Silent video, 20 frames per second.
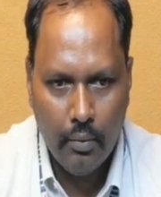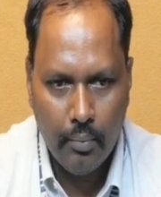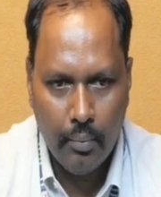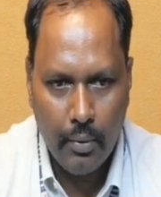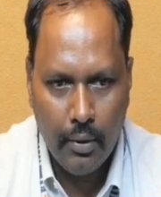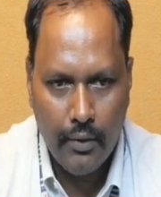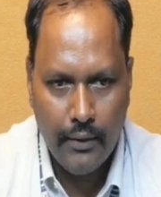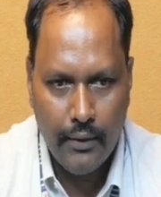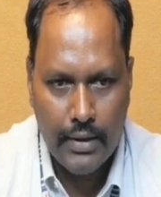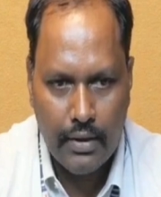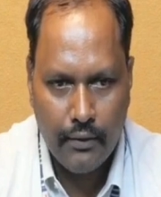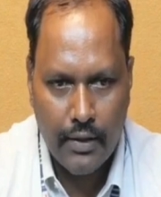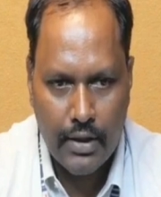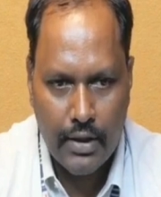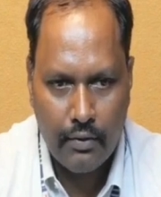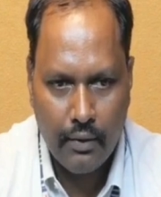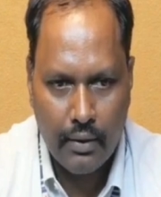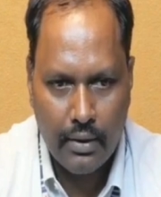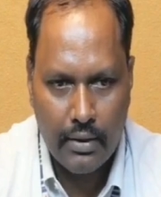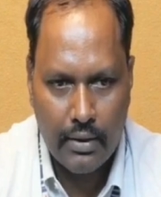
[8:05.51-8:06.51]
previously
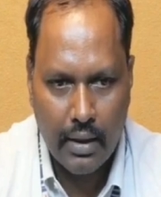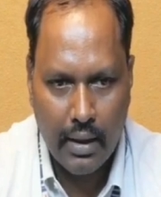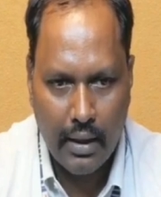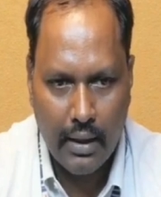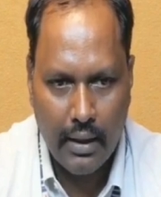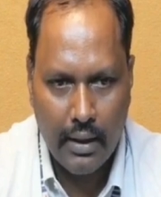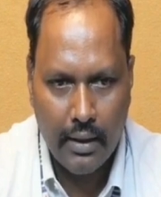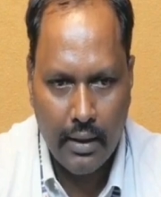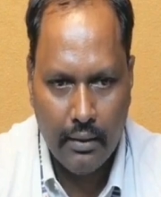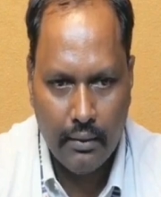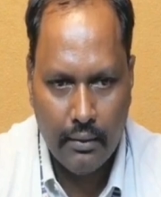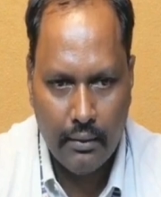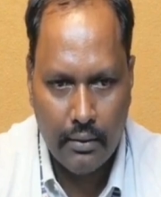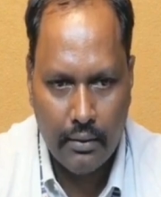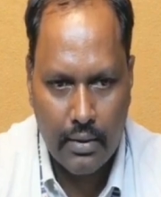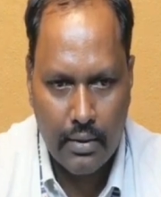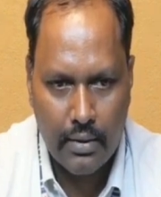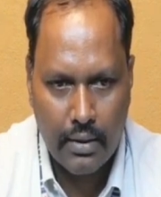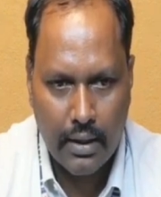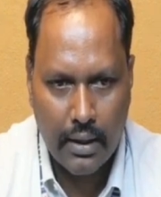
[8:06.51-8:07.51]
first one is the A,
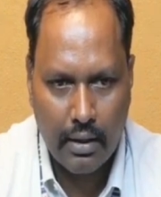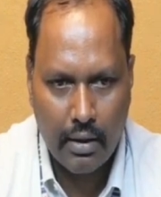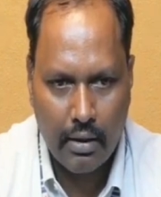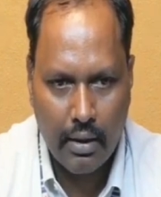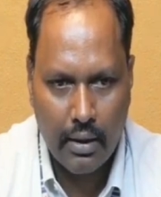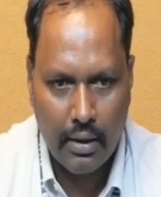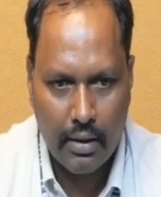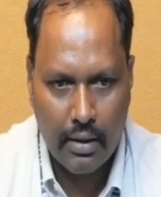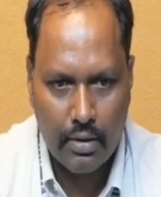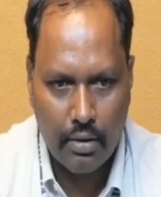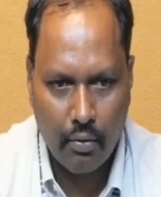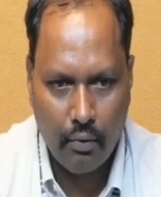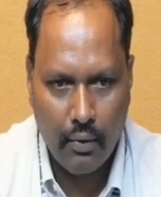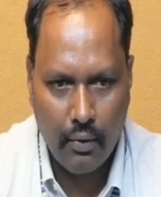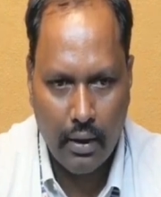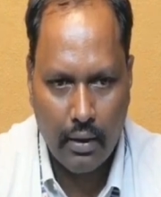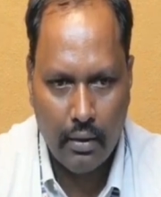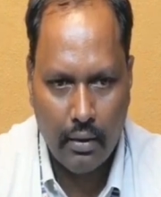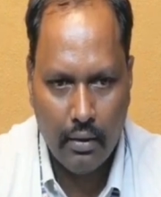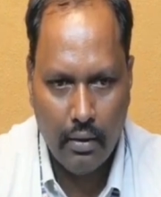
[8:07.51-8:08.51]
second letter is the
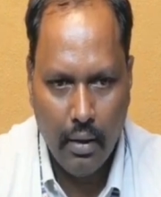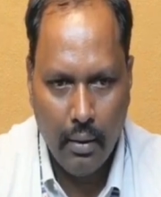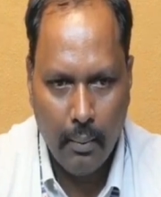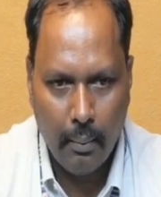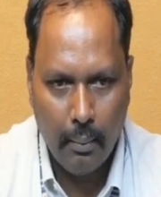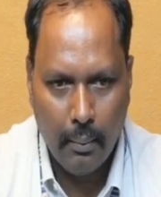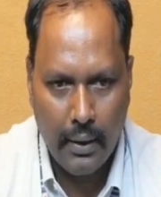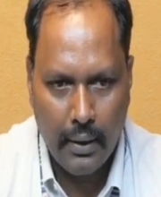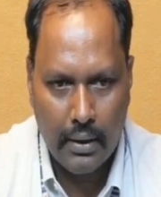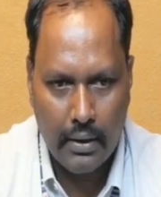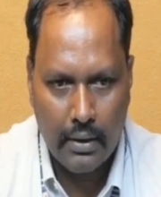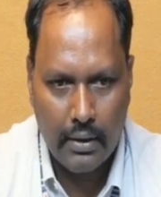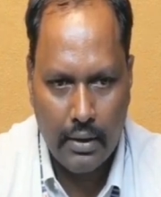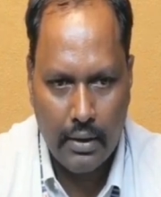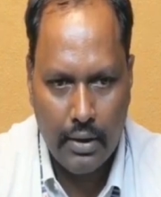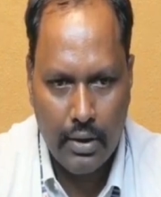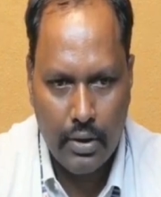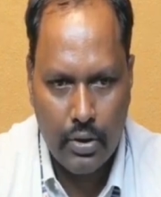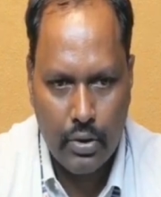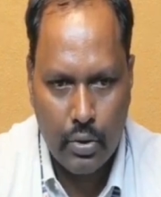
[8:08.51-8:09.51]
1, but
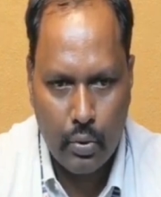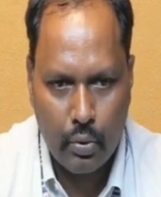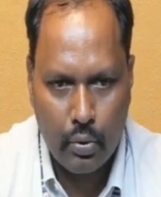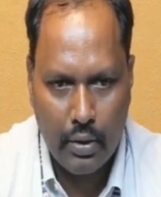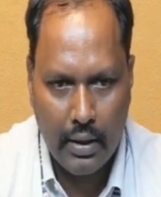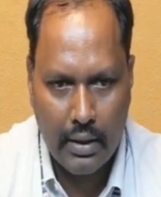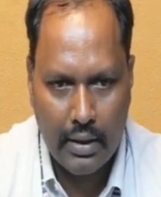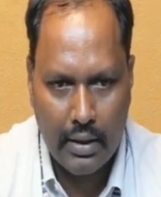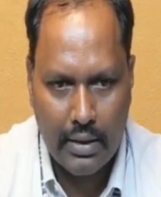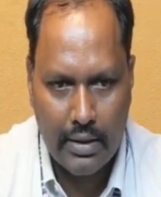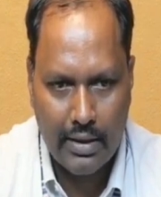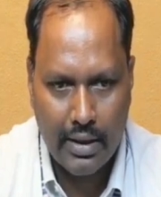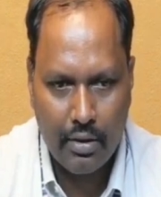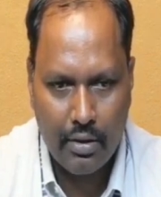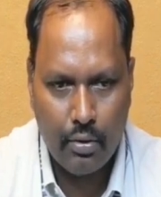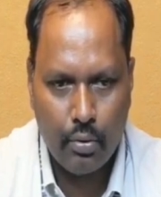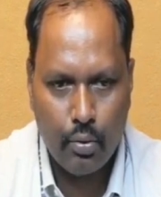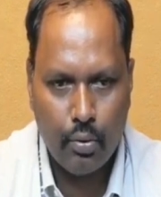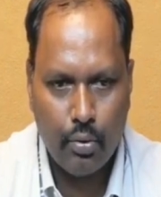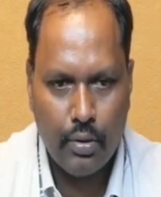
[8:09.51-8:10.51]
these two letters are
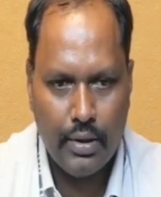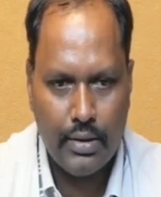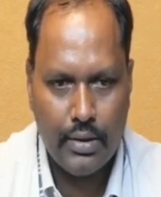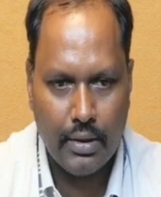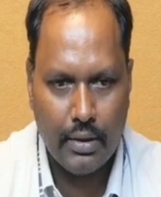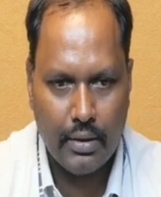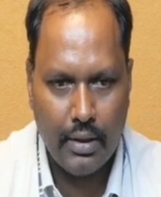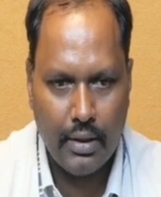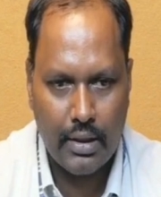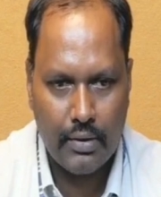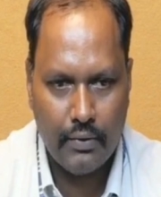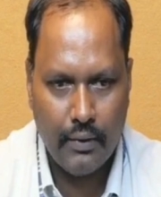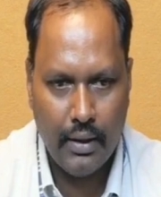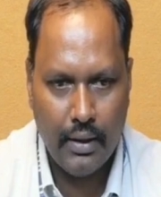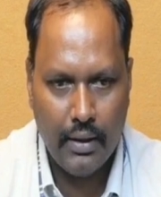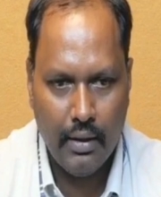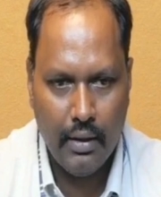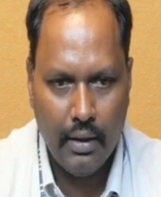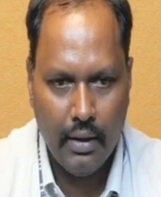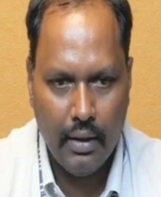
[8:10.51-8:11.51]
2 digit, that's
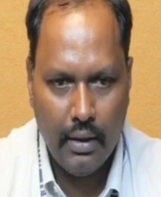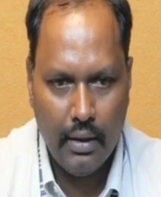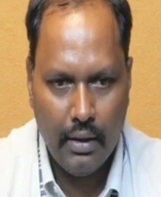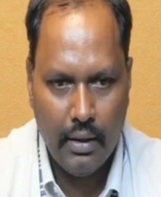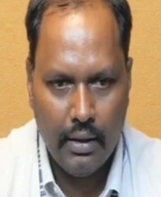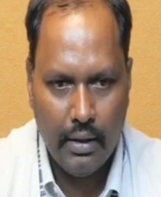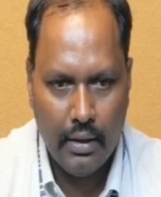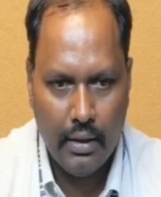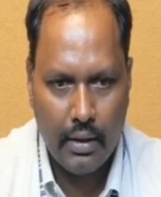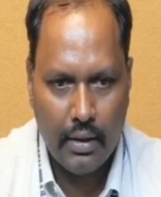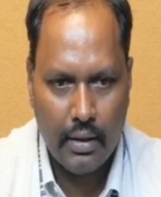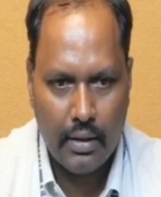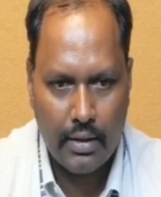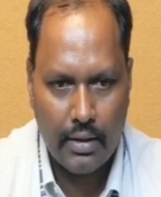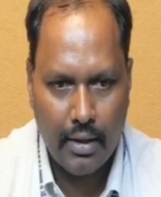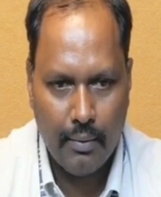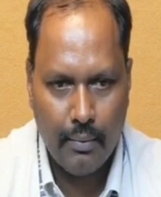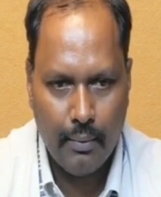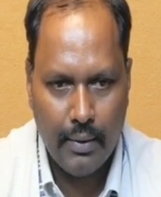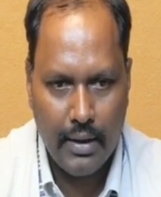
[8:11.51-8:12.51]
why here it is
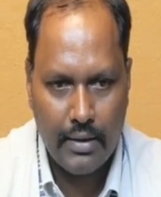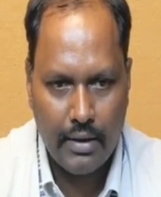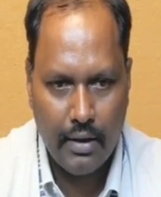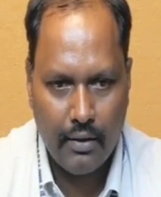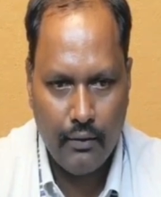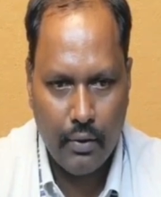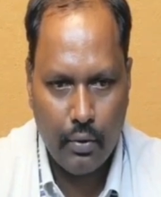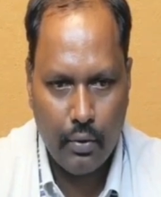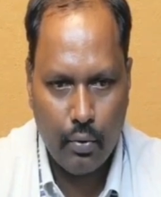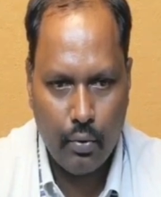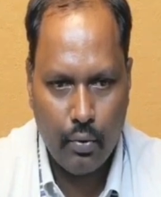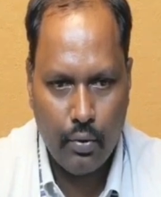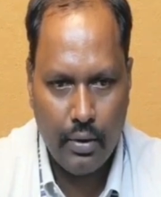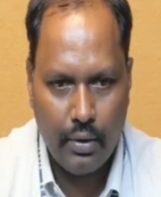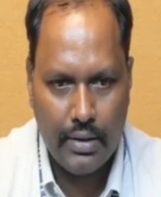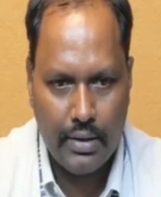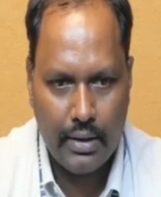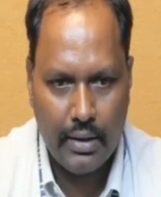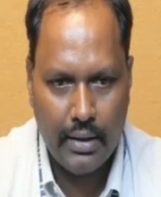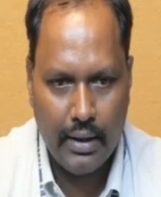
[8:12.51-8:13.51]
comparison of a 2
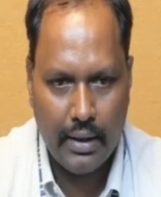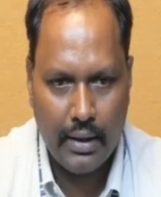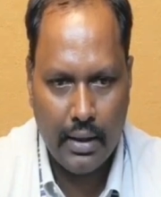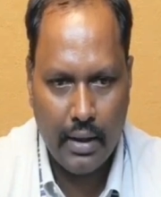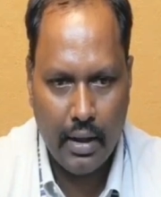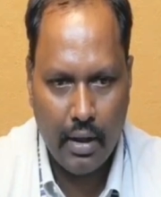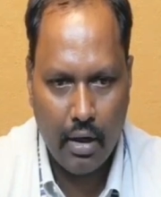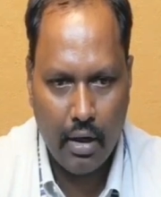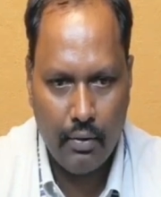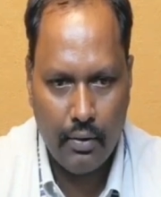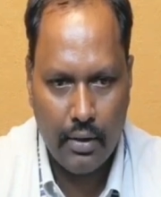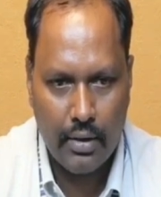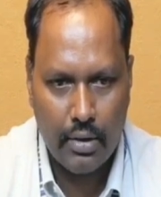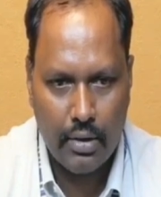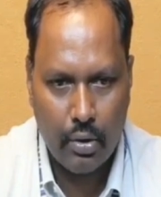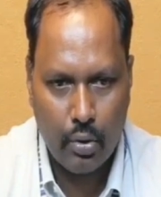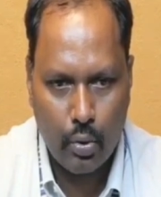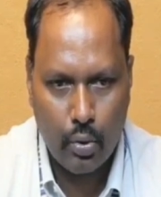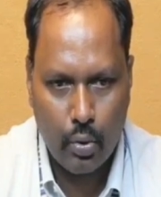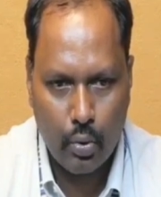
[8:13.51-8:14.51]
digit data, now it is
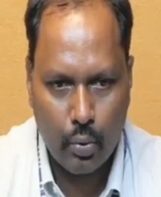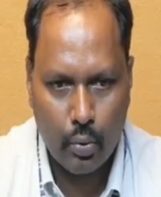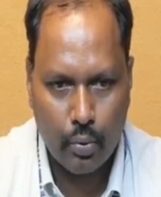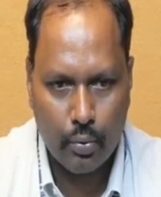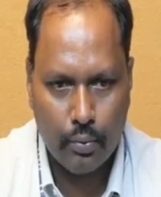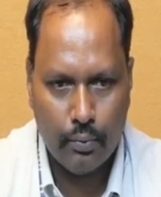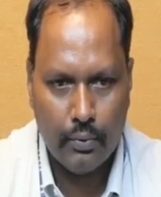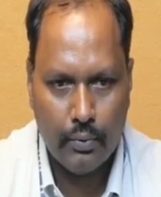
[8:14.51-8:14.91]
a 2.